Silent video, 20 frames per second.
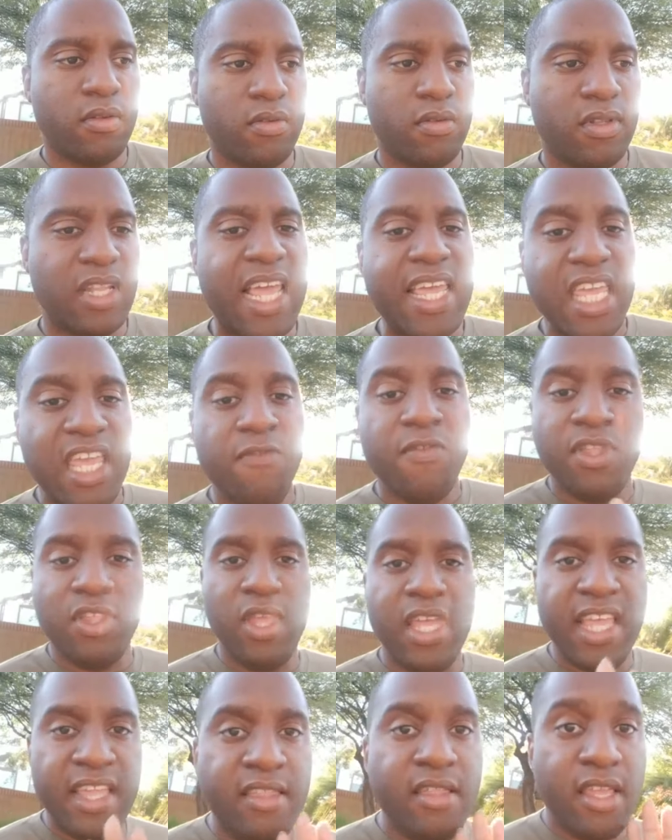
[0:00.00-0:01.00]
like,
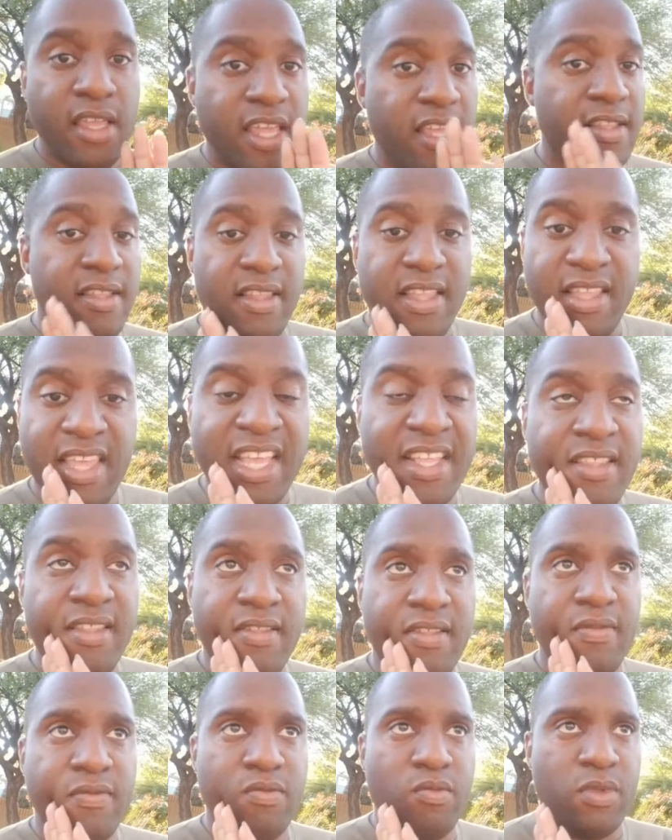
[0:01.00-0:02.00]
even
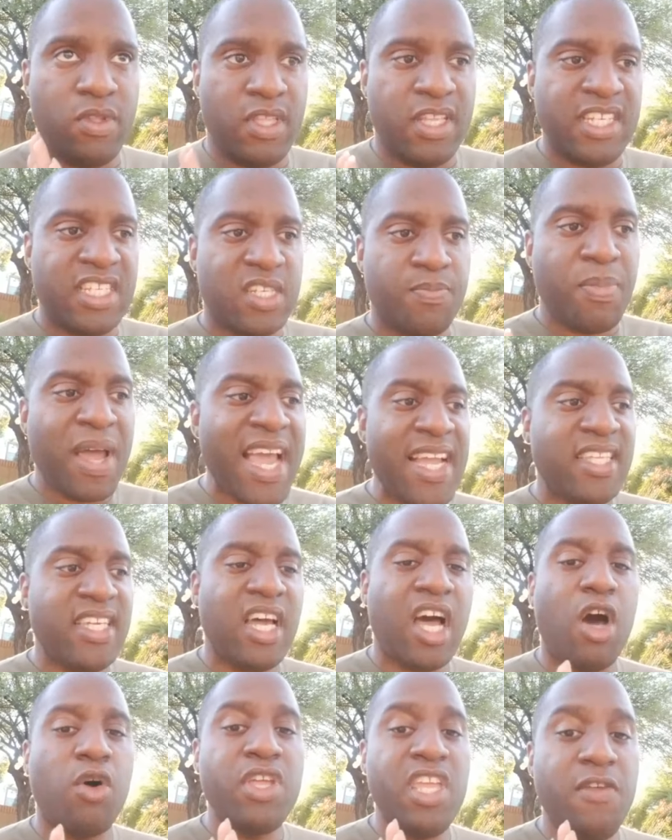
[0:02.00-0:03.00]
in despite
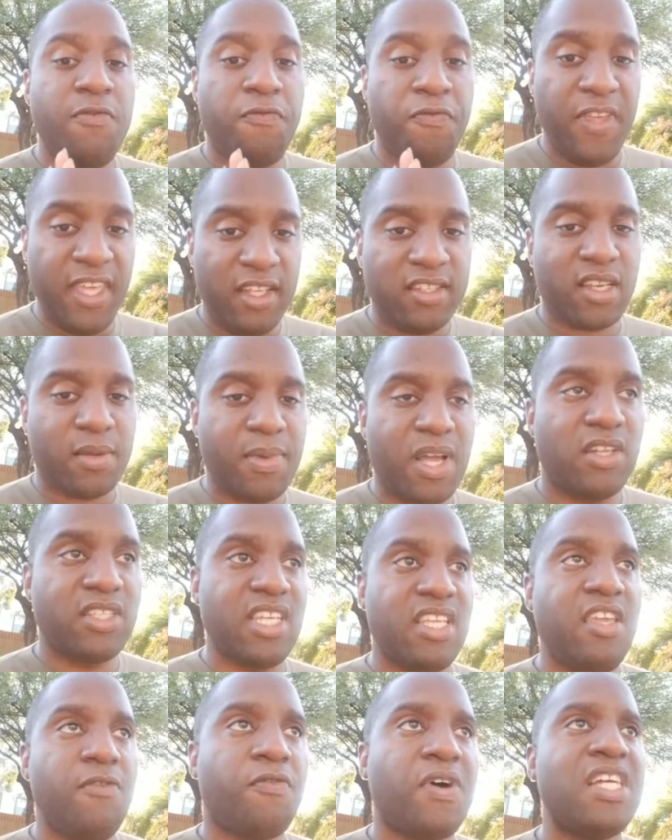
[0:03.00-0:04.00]
how he feels about
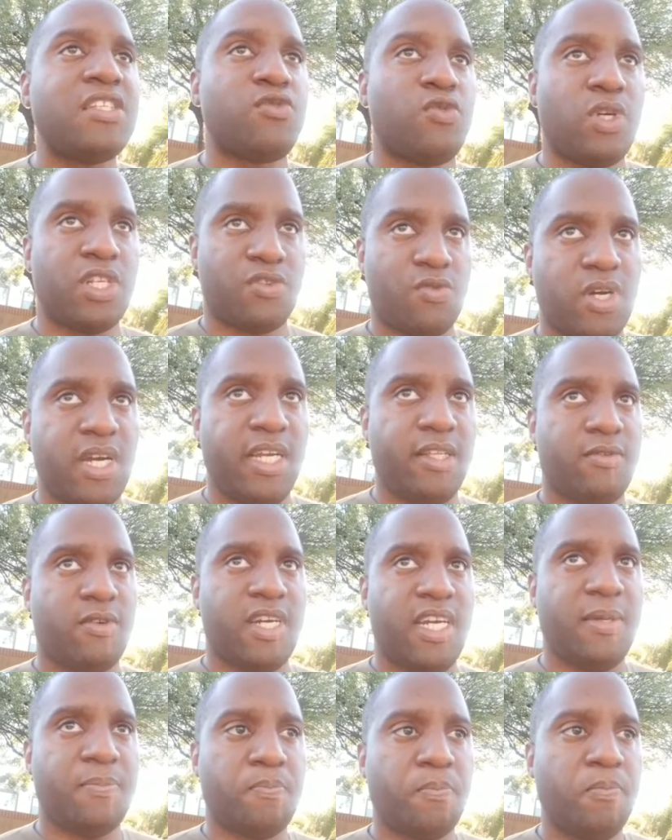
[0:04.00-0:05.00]
it, he fights for what's right,
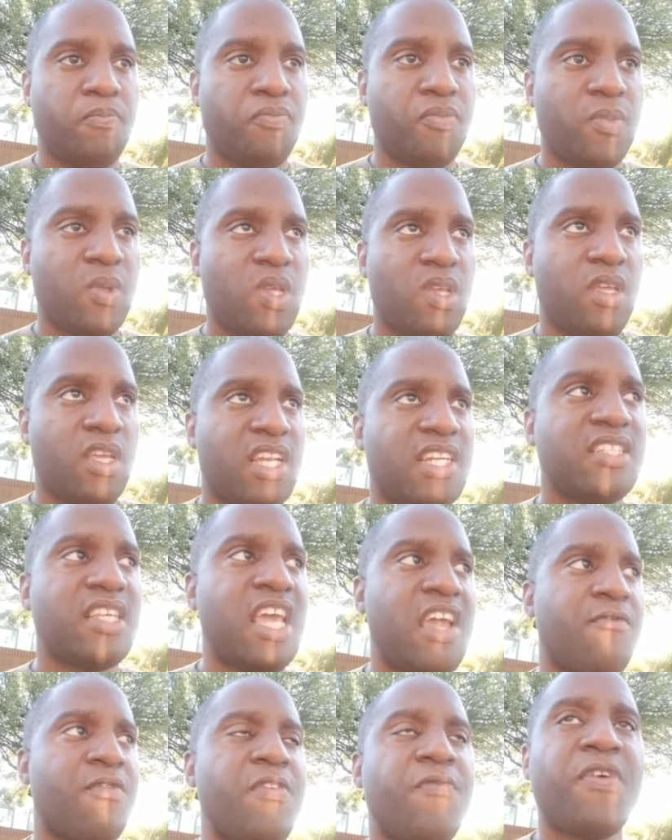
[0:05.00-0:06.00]
right? Because
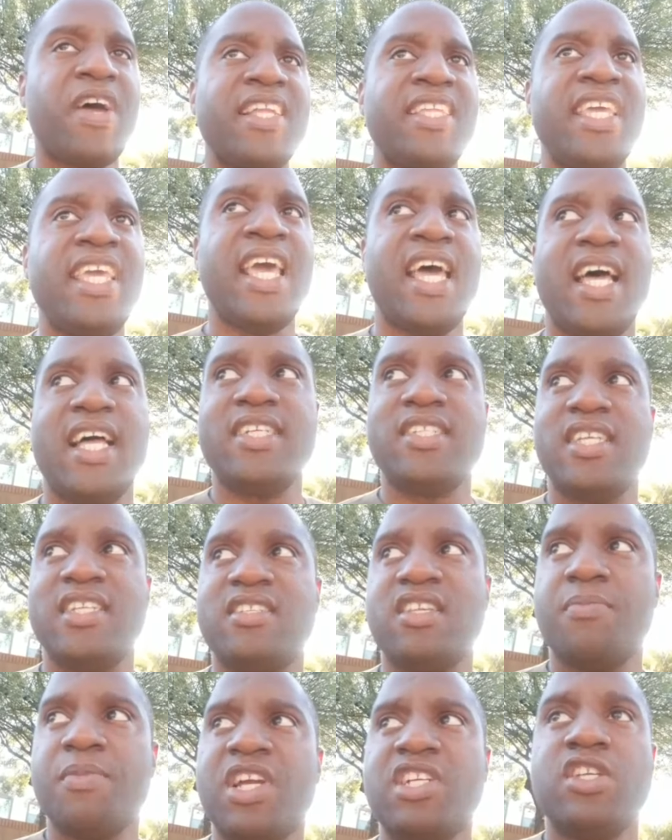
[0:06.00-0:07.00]
every fight he has is
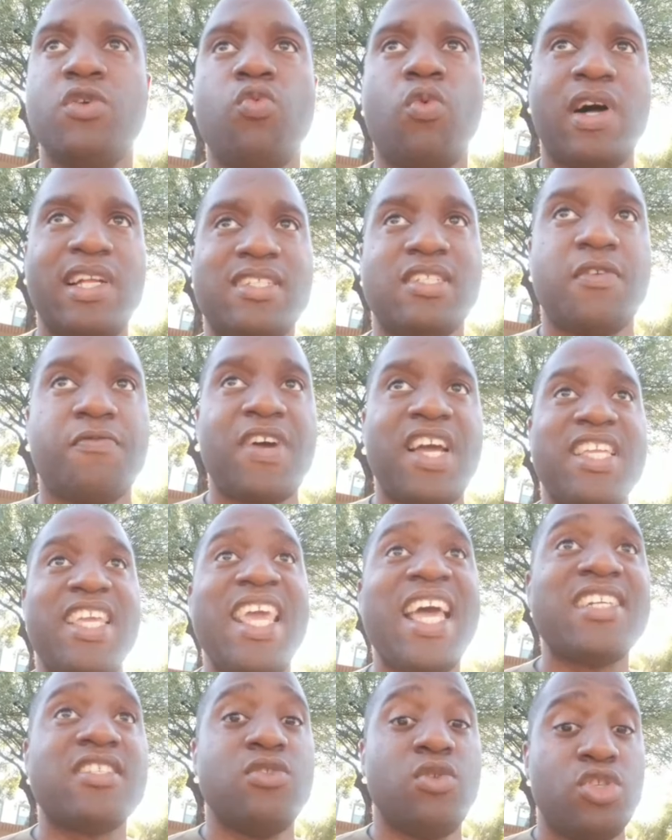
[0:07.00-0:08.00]
not because he wants to fight. He
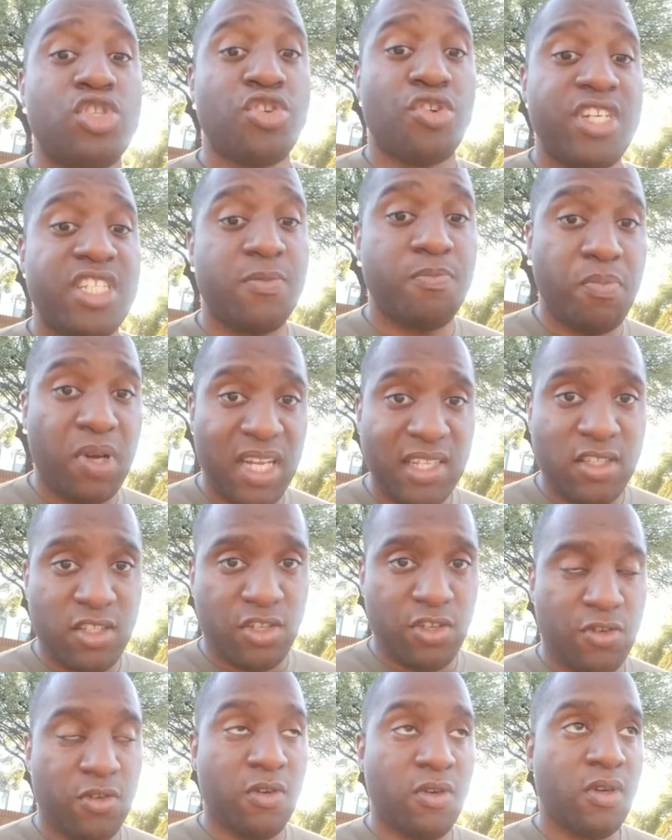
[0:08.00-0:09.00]
has no choice but
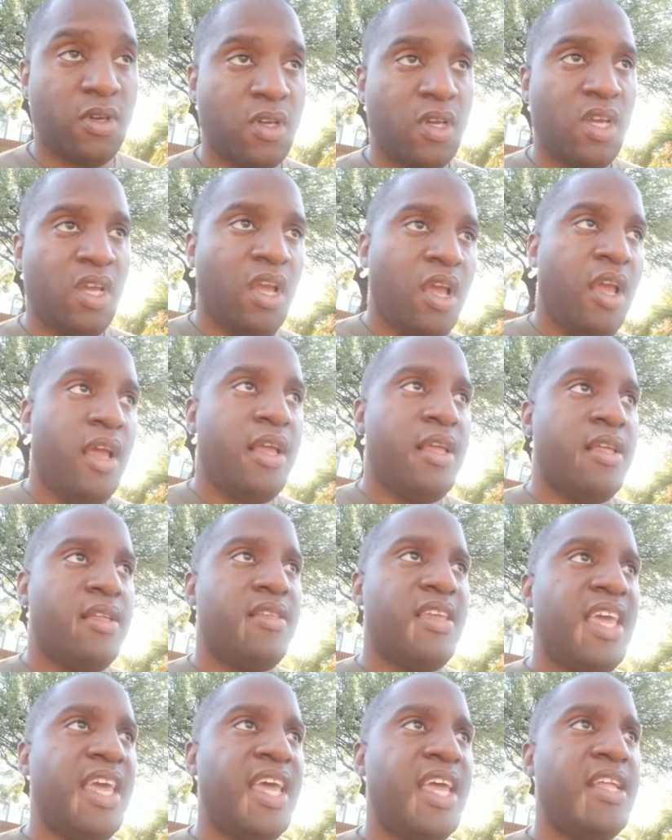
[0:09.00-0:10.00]
to.
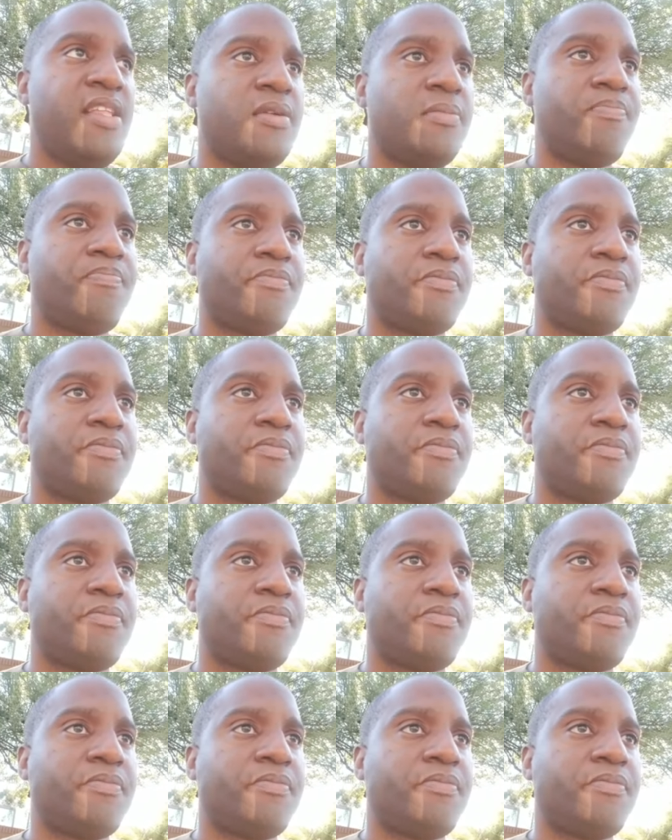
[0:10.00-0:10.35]
Then